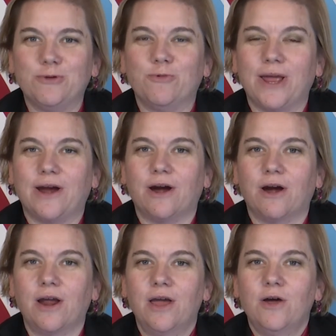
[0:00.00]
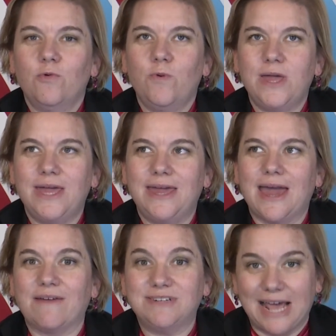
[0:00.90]
where we
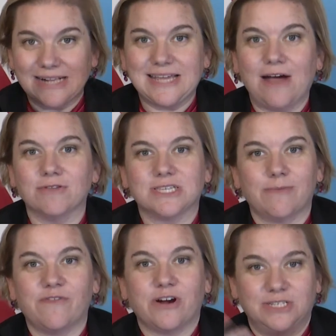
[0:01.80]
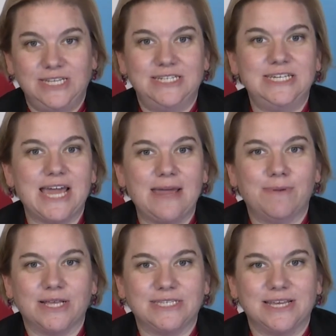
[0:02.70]
have decked out some of our CTA
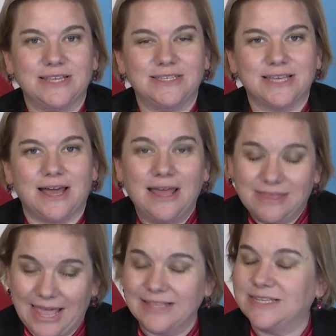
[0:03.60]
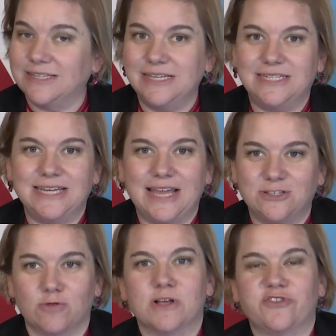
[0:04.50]
buses, and thanks to CTA
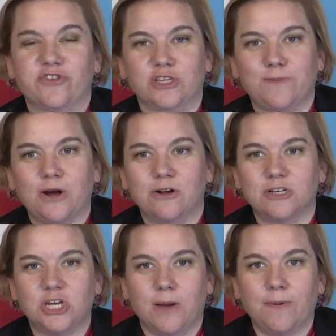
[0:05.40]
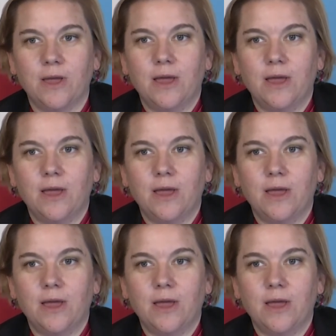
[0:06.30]
so much for this partnership,